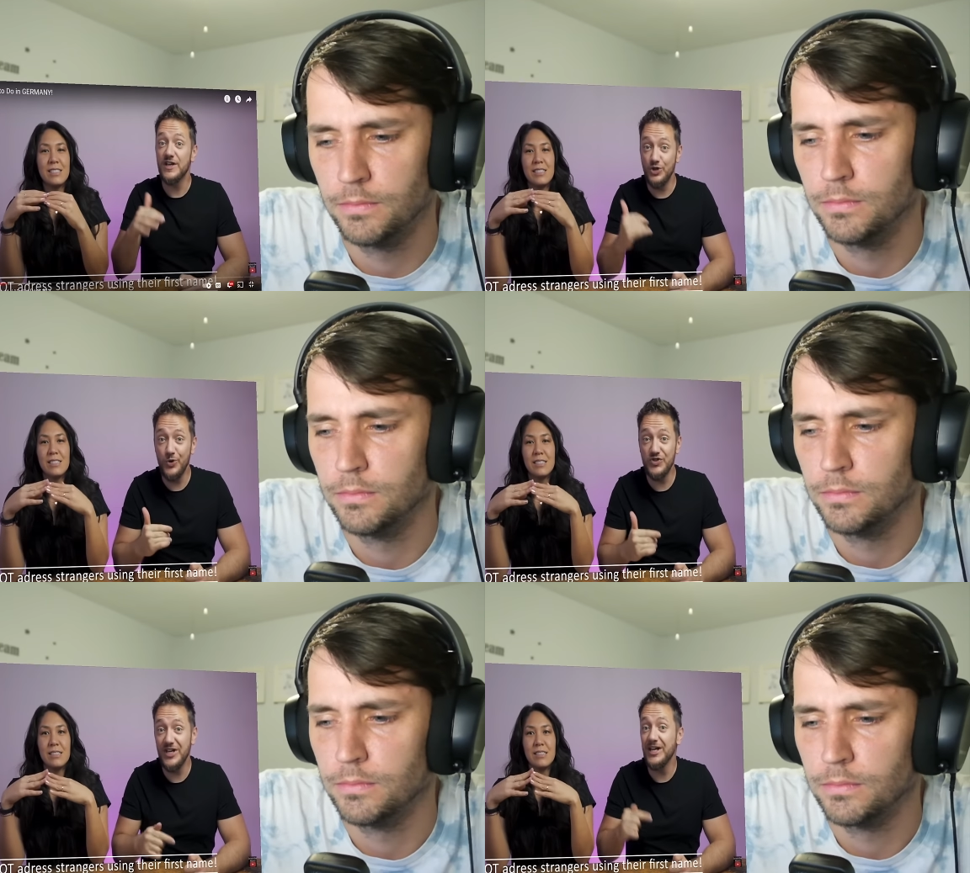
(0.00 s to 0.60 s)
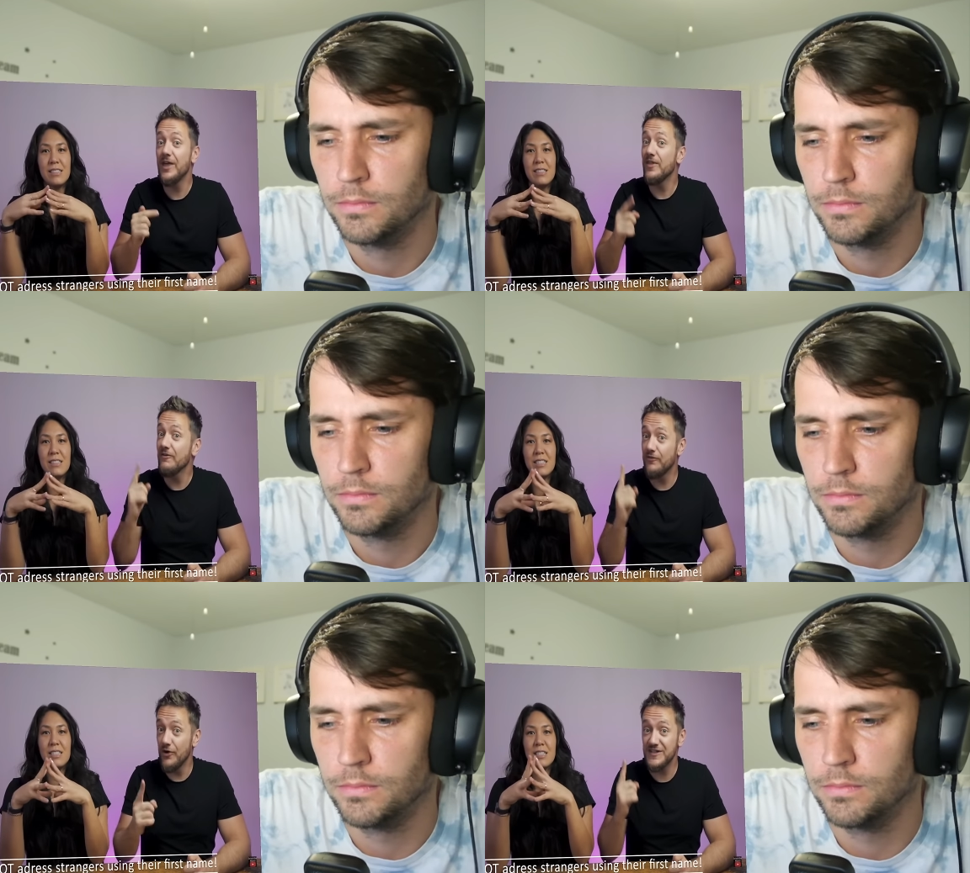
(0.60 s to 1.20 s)
Speaker 1: using
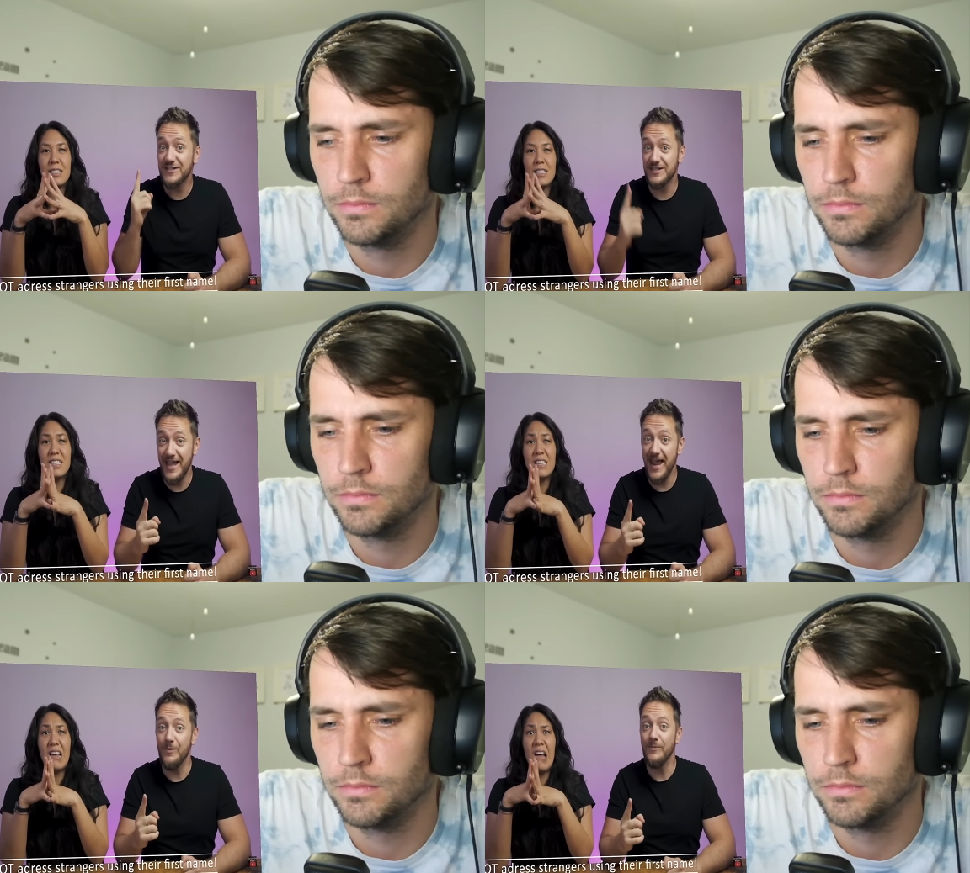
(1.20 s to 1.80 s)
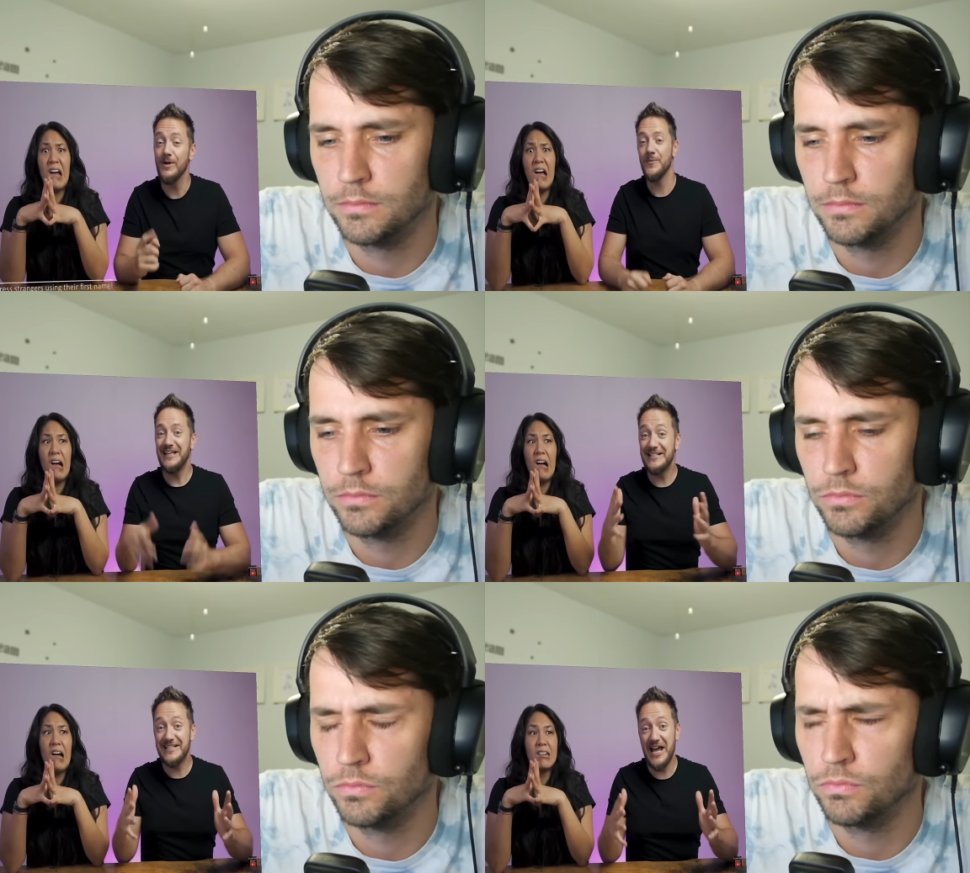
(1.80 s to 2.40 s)
their first name.
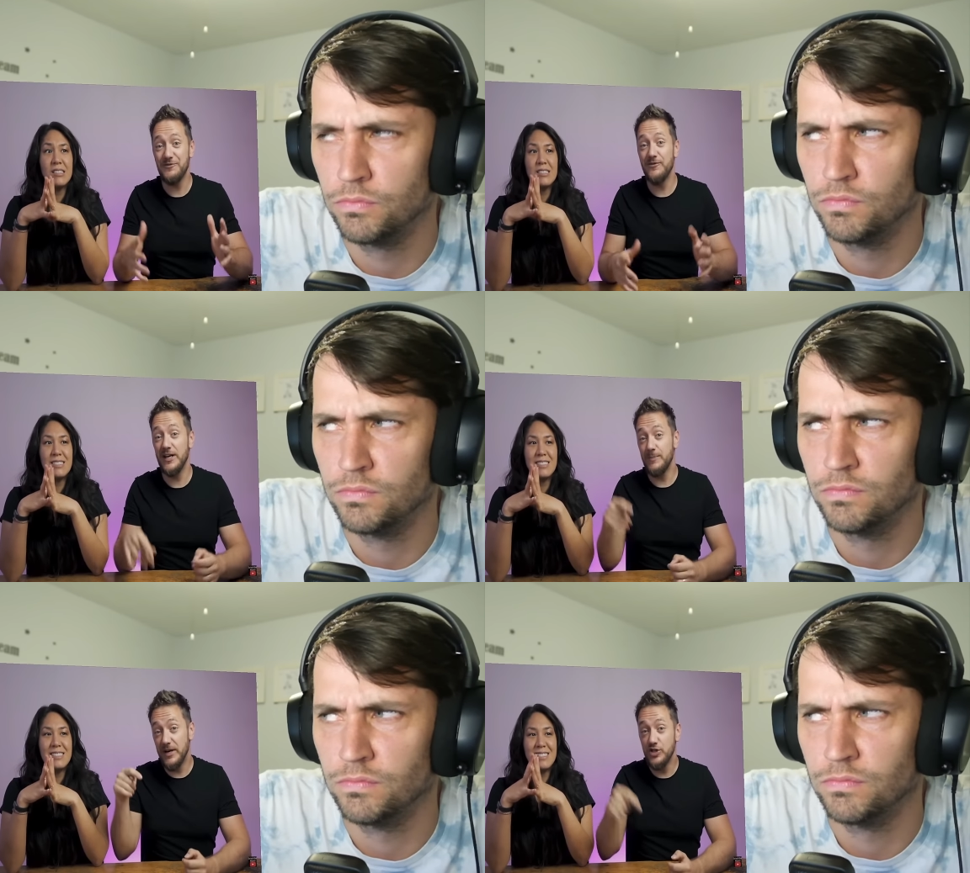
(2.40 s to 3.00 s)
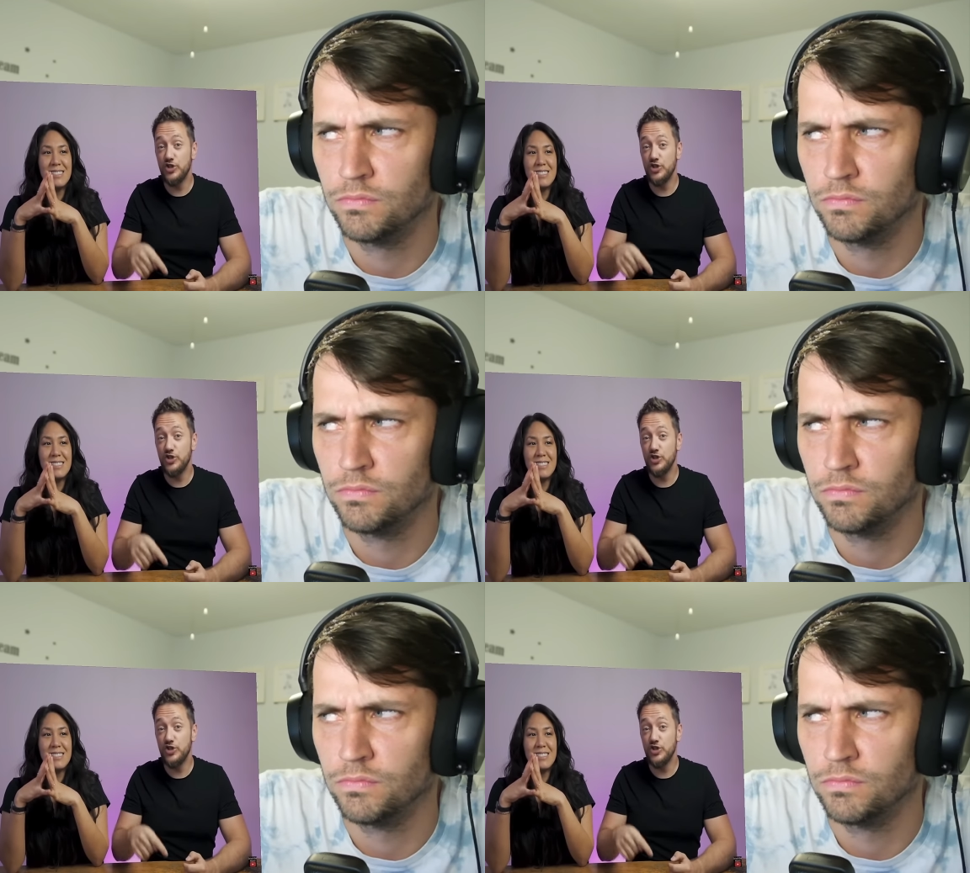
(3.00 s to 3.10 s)
It is kind of funny, but in